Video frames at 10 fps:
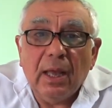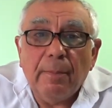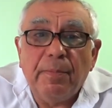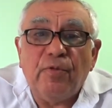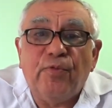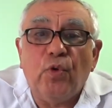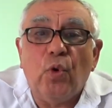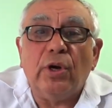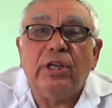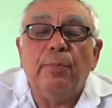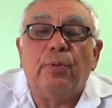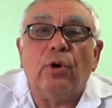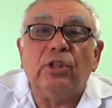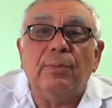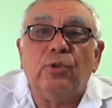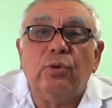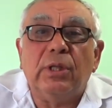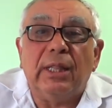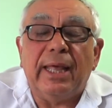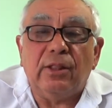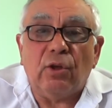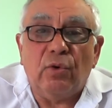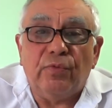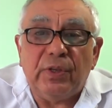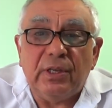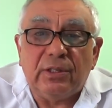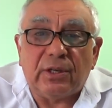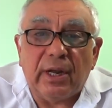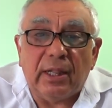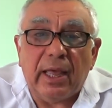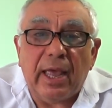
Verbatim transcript: before he brought them to the land of Israel,